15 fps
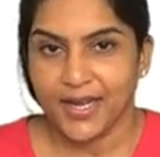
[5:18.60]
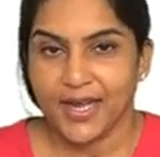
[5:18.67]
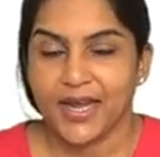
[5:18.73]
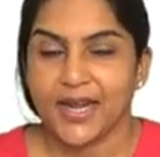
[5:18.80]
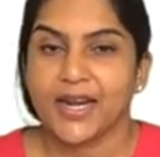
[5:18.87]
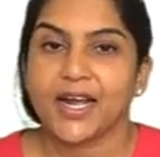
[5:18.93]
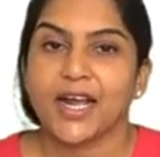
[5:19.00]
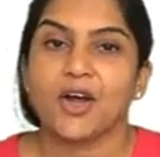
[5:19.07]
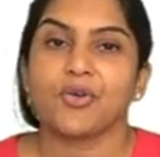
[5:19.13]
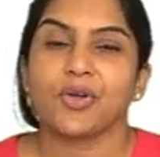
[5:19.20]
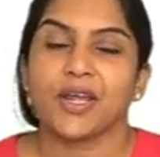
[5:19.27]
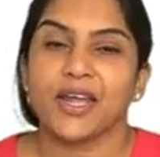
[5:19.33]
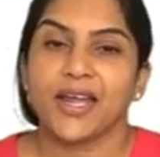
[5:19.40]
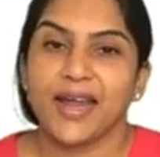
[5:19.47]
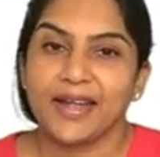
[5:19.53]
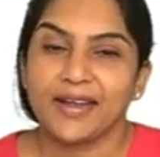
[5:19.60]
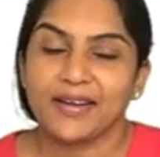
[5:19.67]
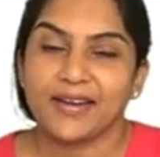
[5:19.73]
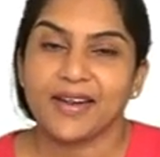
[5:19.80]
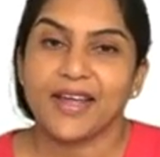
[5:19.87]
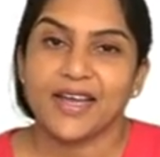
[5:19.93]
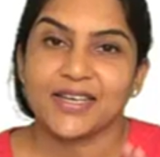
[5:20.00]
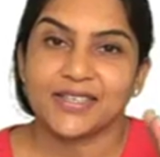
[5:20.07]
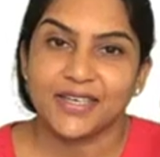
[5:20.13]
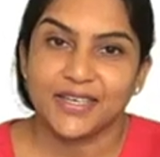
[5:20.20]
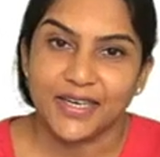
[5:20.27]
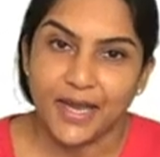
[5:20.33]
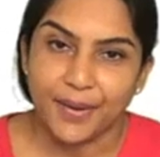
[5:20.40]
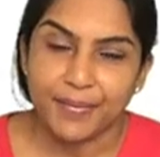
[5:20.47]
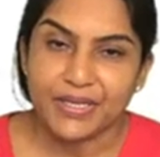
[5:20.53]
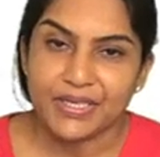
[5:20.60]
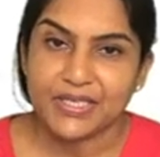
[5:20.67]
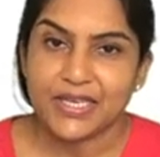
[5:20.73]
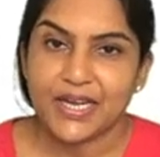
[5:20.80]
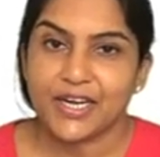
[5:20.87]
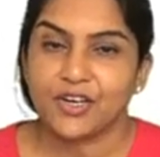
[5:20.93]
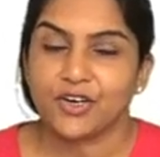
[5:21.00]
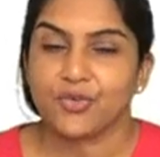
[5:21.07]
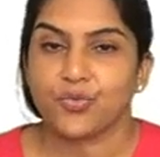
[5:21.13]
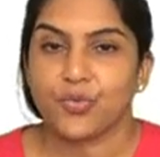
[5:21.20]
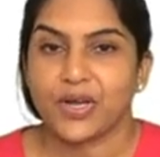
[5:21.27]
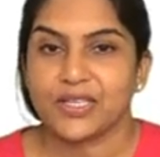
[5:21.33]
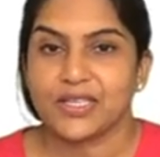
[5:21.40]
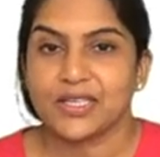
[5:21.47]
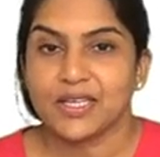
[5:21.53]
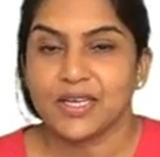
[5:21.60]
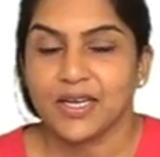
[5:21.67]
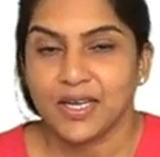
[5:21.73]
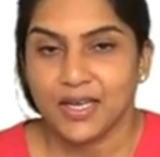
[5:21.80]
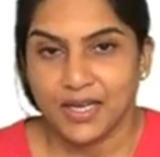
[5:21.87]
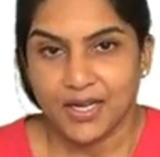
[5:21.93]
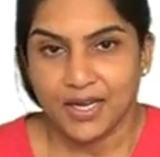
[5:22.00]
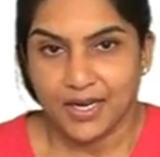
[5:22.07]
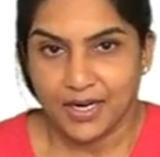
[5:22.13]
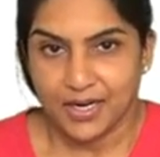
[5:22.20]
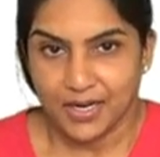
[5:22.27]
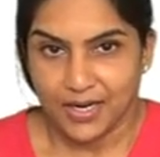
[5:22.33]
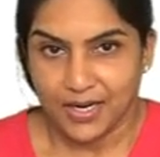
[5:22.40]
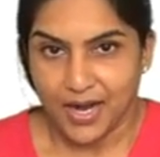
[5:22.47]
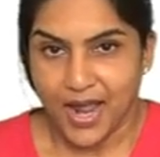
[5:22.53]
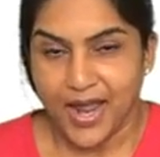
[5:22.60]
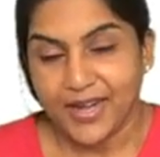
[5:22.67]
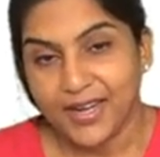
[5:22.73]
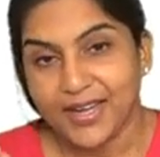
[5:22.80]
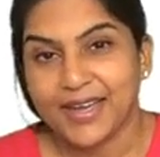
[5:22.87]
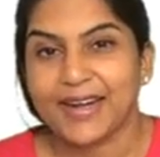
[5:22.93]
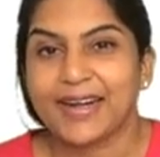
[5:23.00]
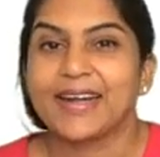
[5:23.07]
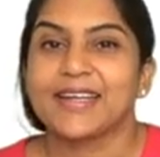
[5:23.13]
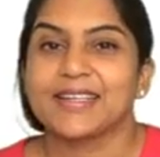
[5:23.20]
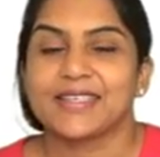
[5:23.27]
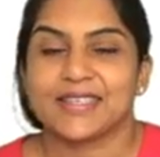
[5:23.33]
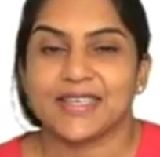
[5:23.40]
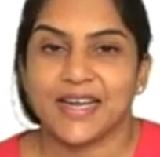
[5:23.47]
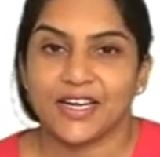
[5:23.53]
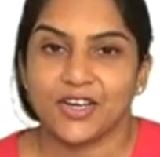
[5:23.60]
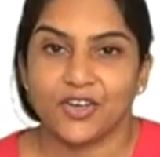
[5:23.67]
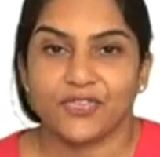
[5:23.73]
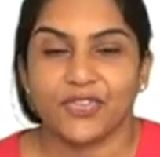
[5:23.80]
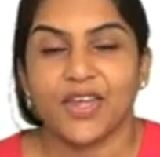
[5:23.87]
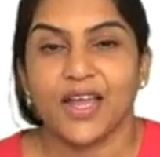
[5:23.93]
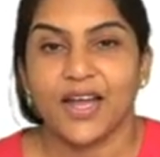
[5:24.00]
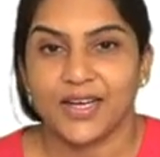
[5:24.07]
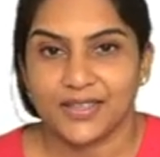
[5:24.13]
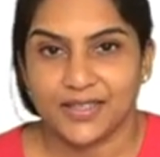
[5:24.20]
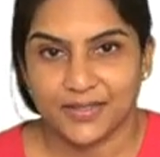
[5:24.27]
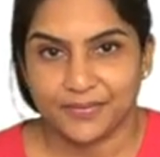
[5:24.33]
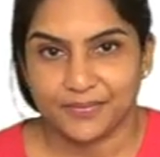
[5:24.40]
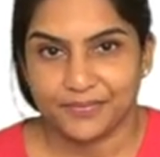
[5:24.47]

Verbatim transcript: An accounting entry has a debit side on one and a credit side on the other.